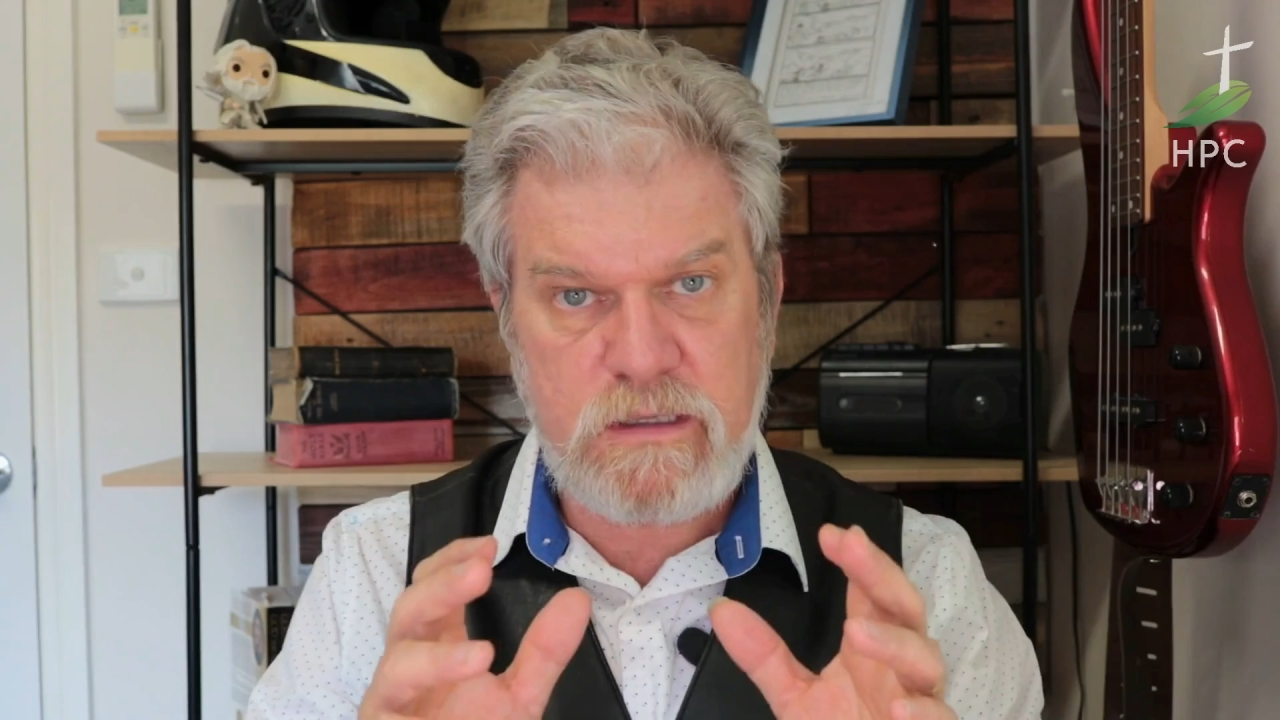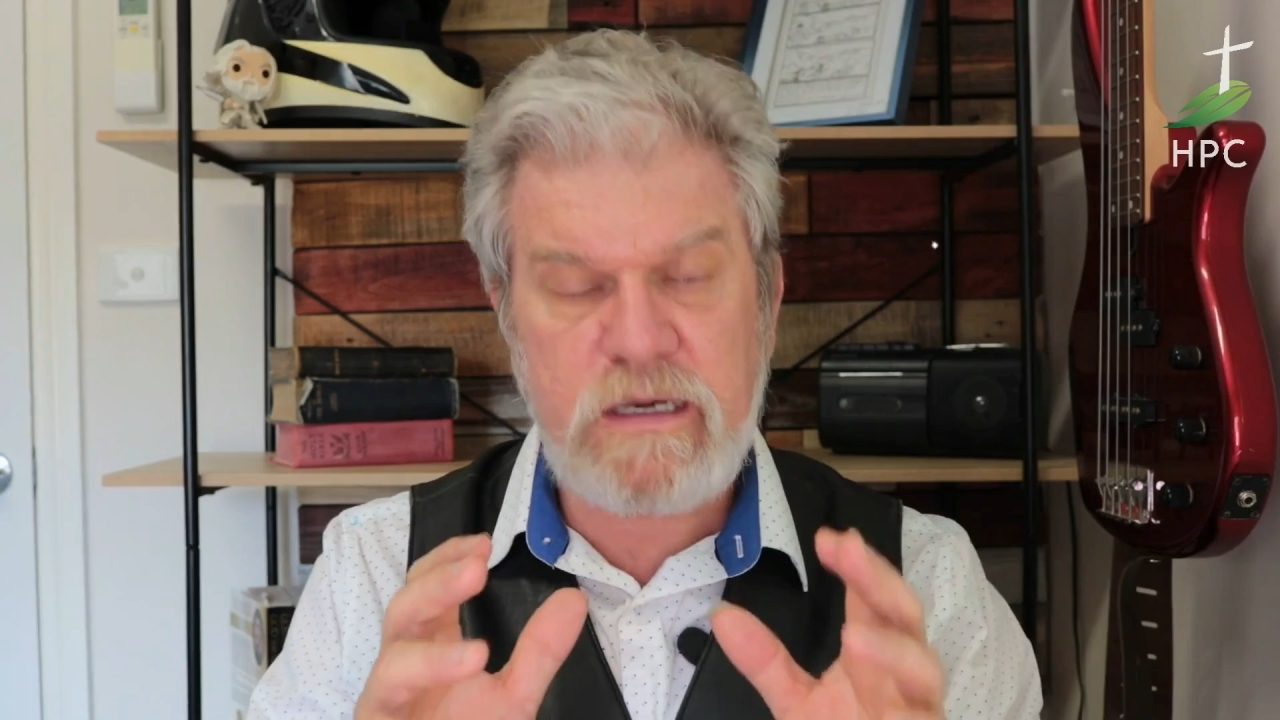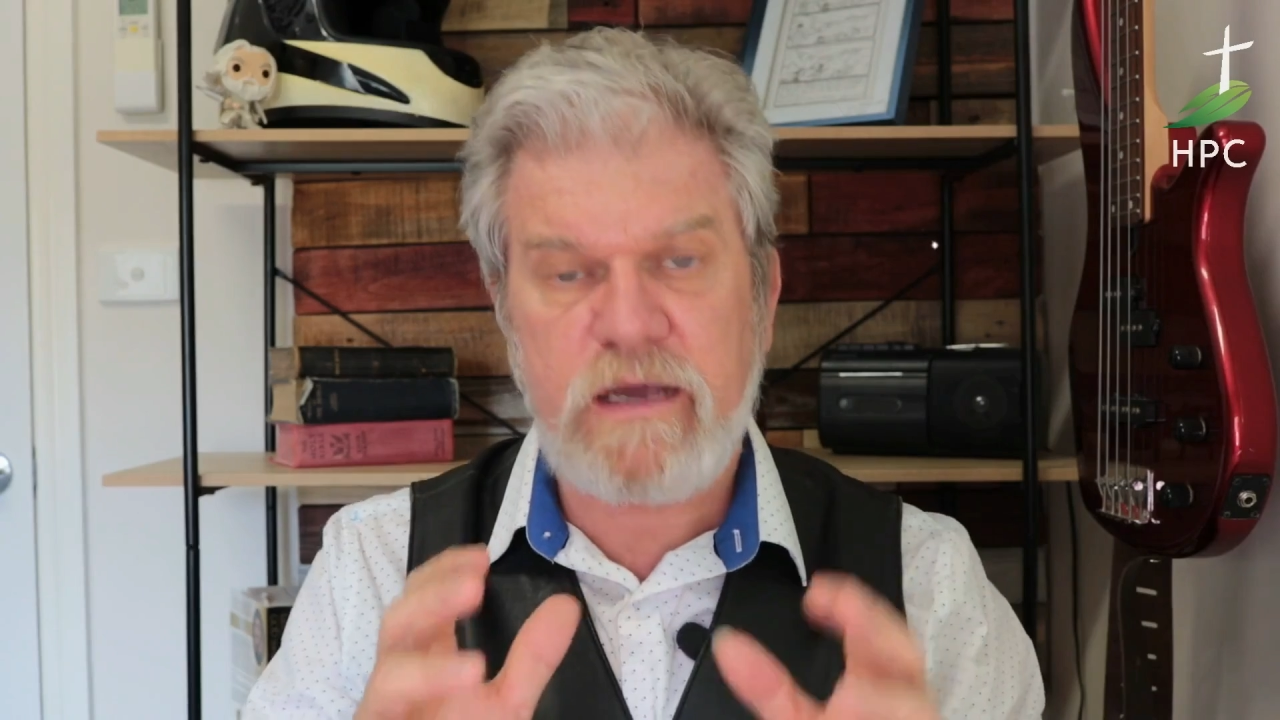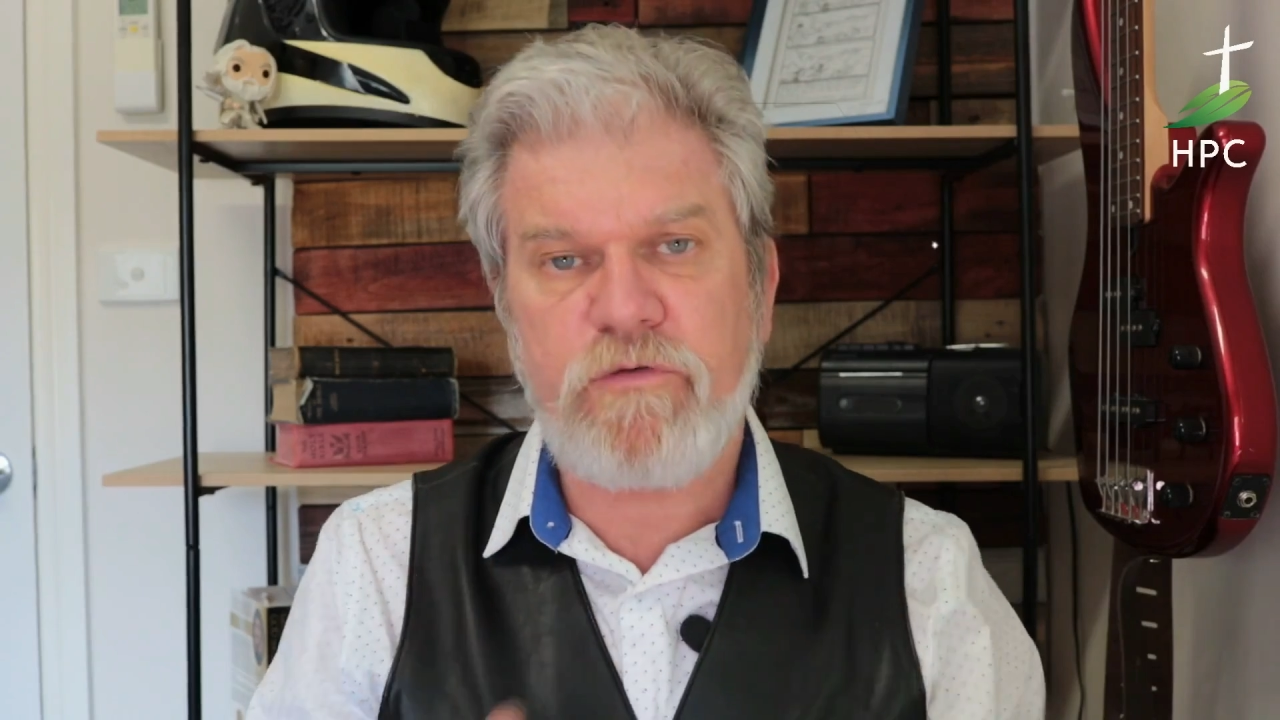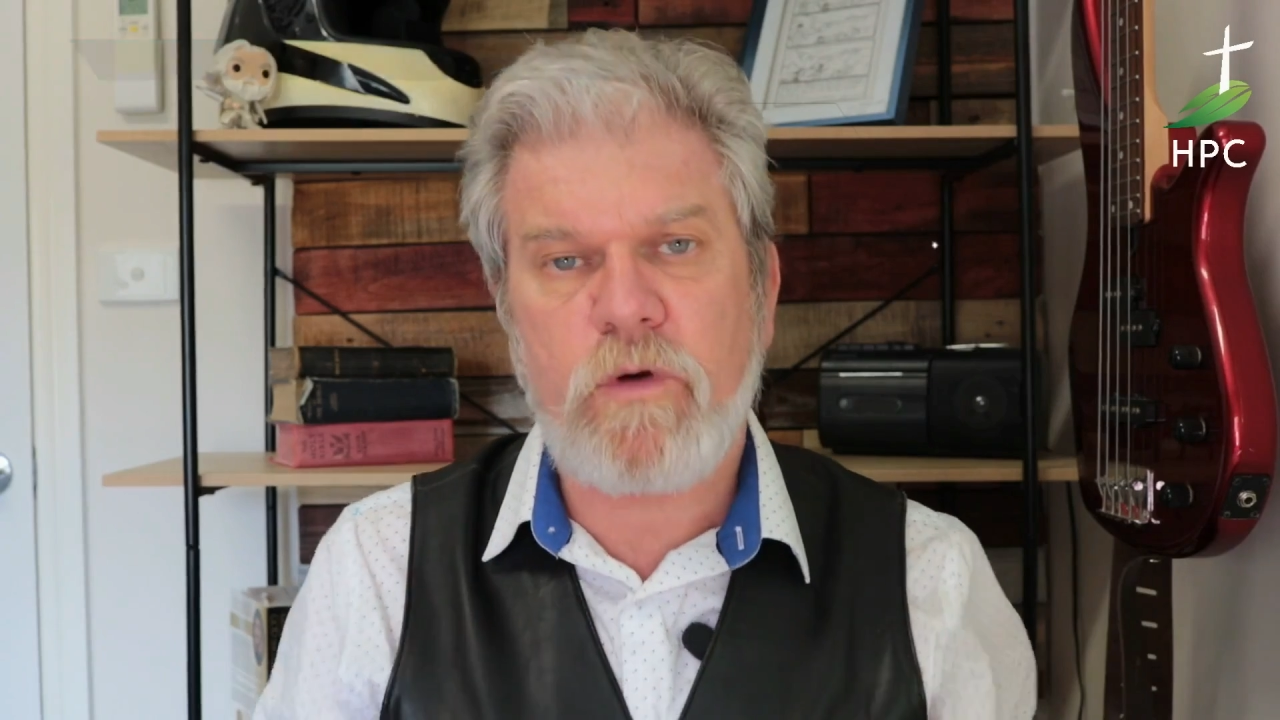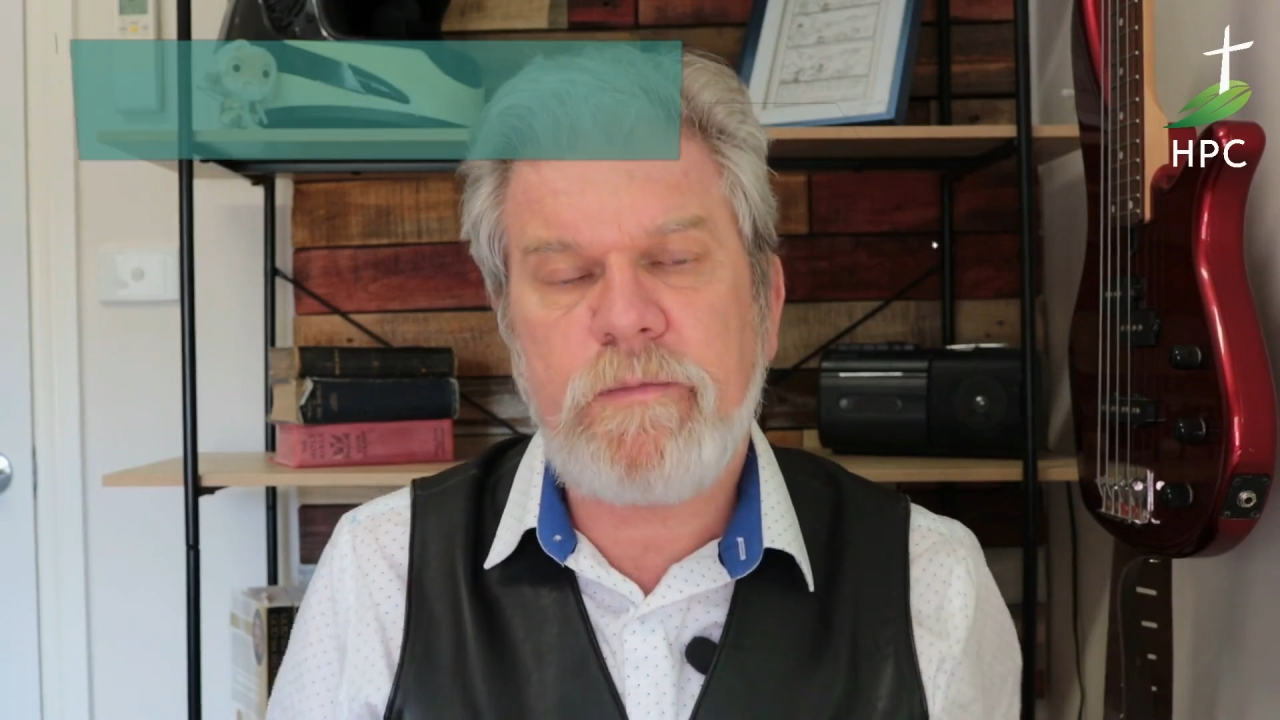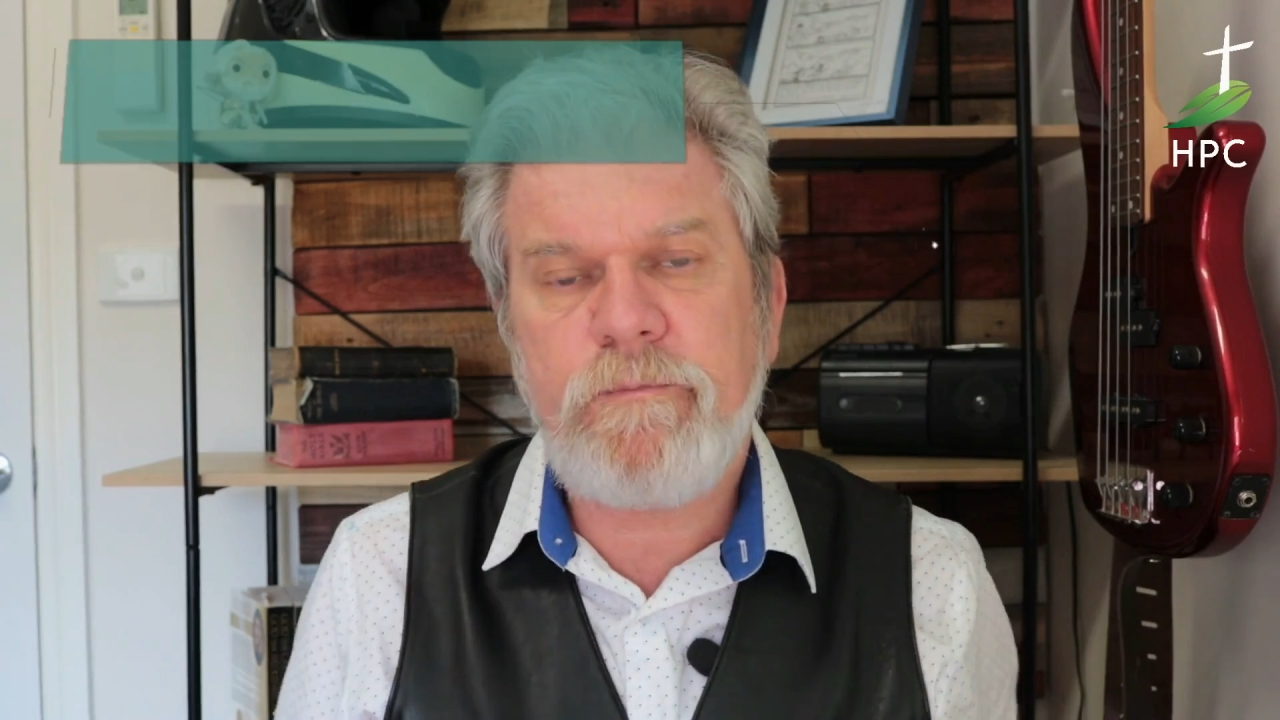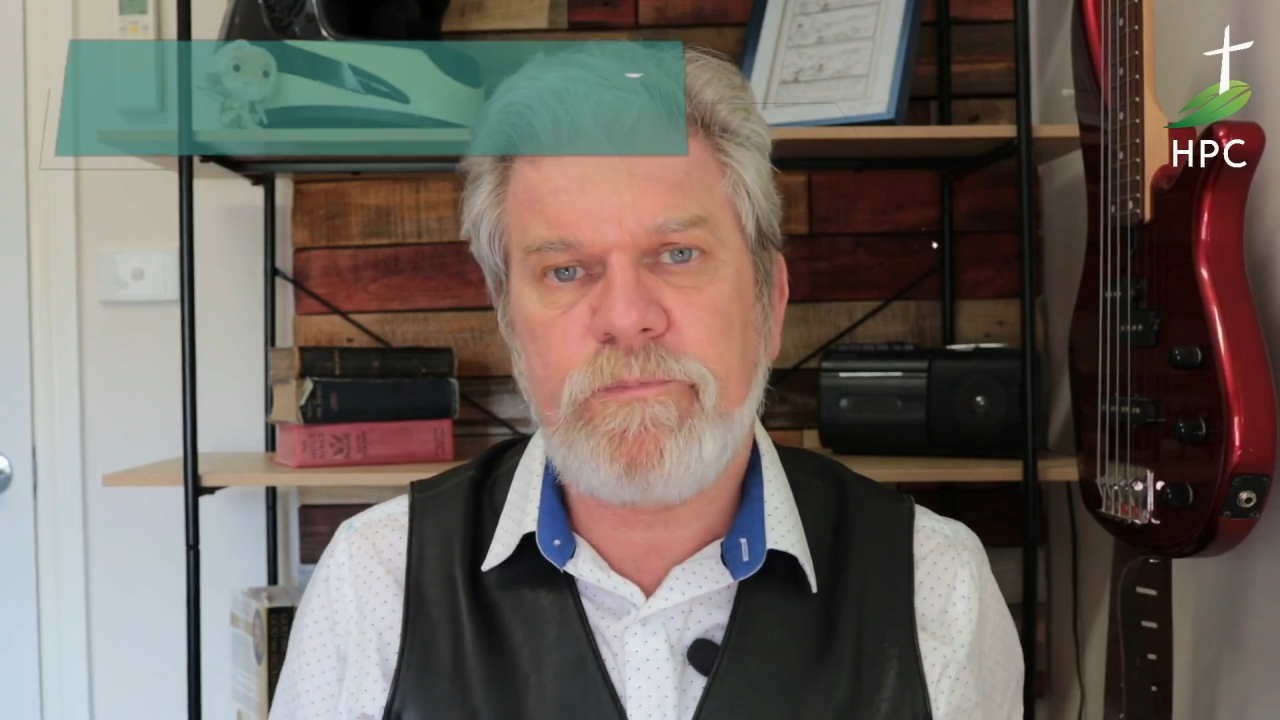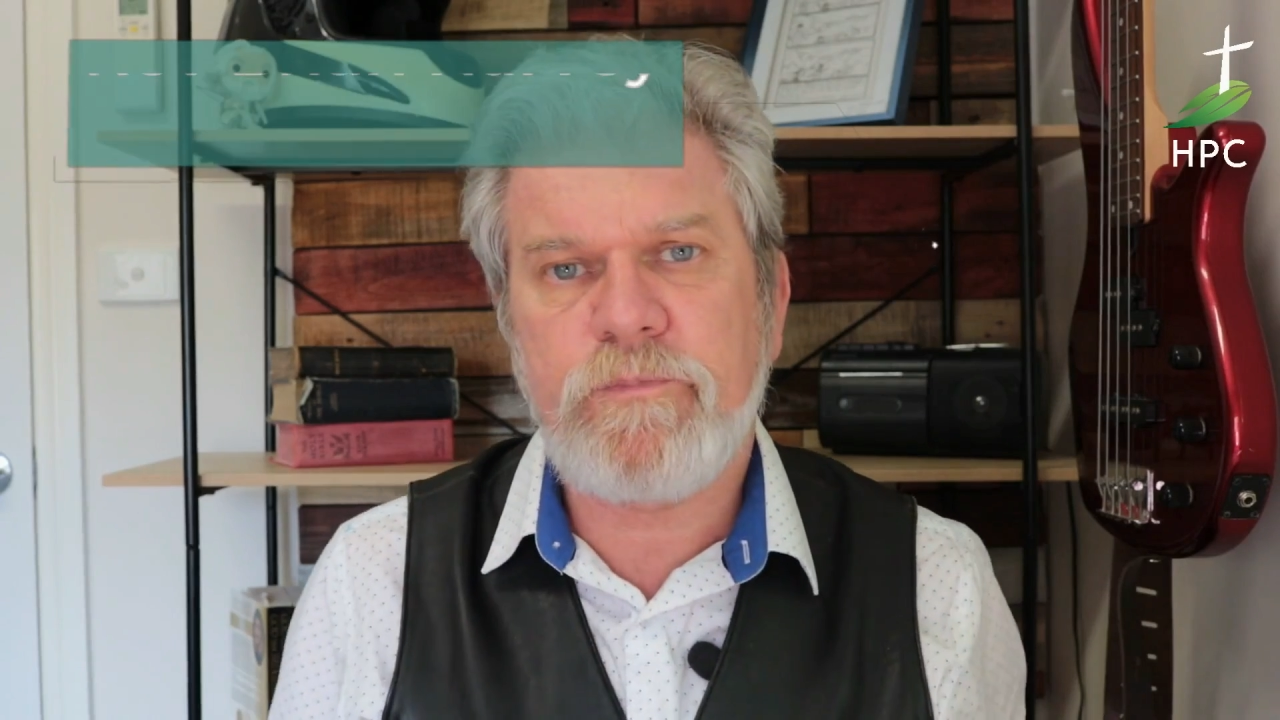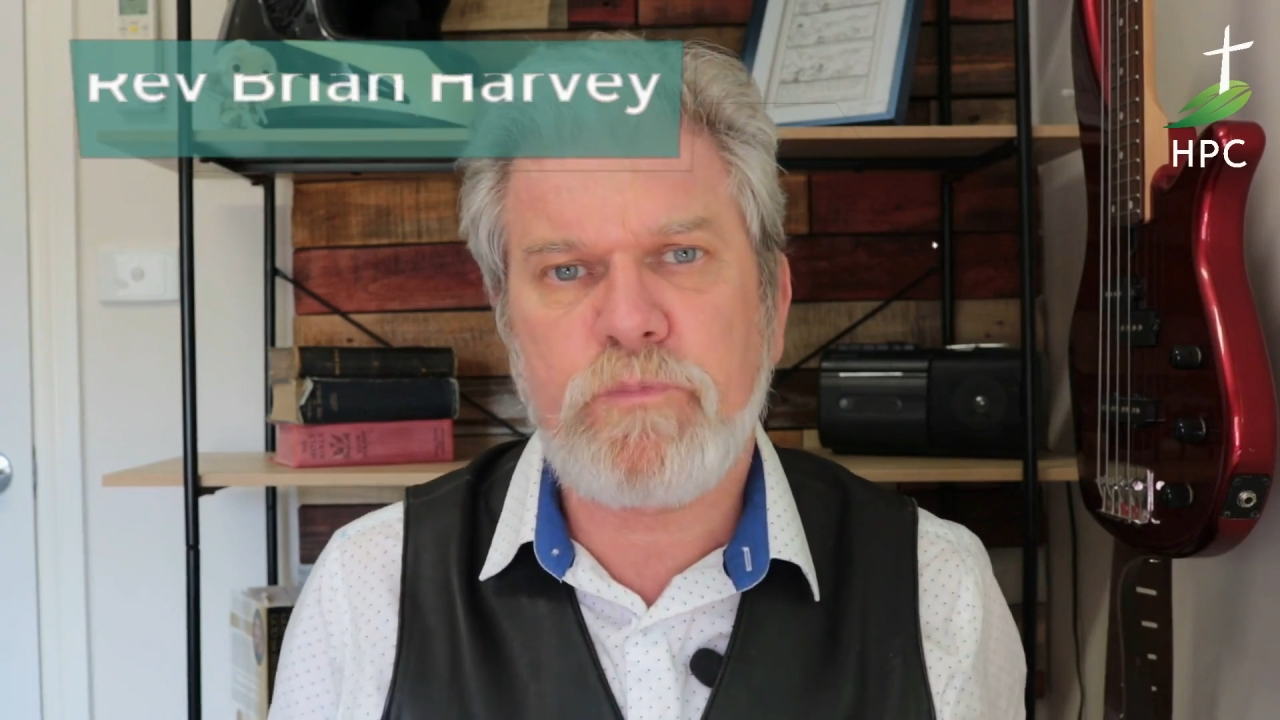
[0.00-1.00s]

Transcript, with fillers: G'day everyone,